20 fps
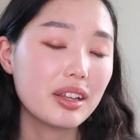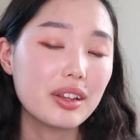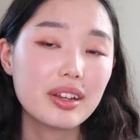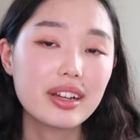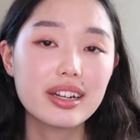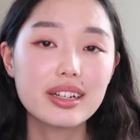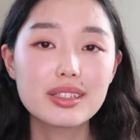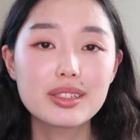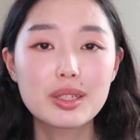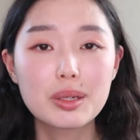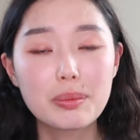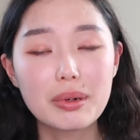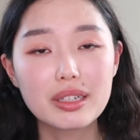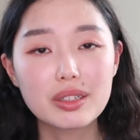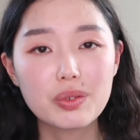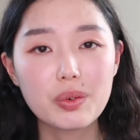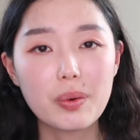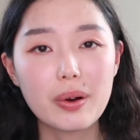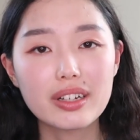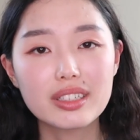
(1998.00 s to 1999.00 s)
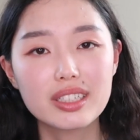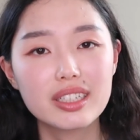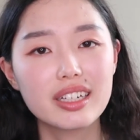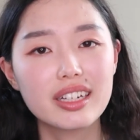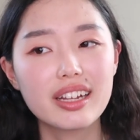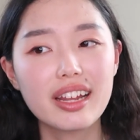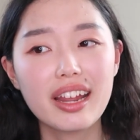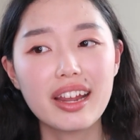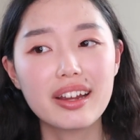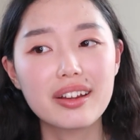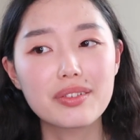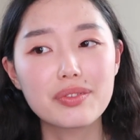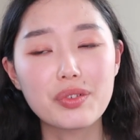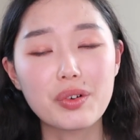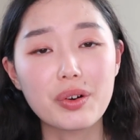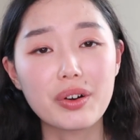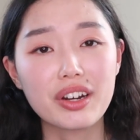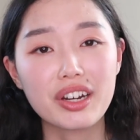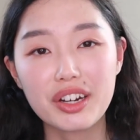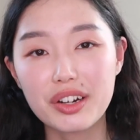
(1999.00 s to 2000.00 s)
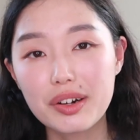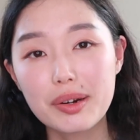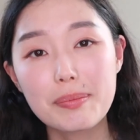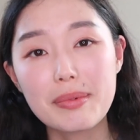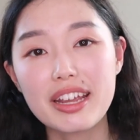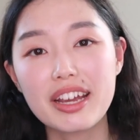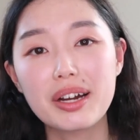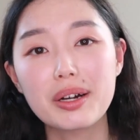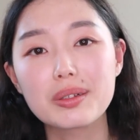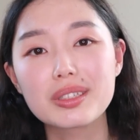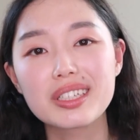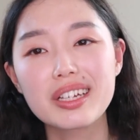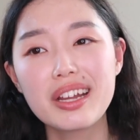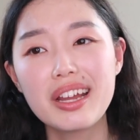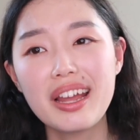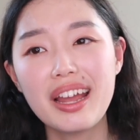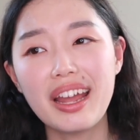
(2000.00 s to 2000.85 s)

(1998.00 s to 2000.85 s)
Thank you guys so much for watching and for hearing me out